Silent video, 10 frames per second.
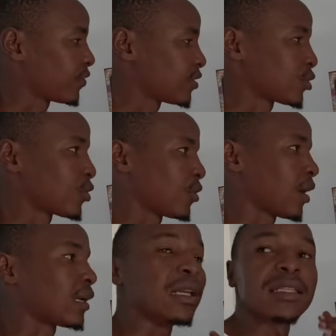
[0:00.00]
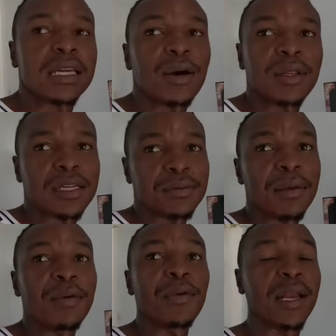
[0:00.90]
So at least now that
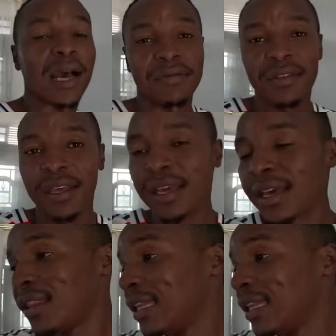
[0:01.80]
maybe we'll have the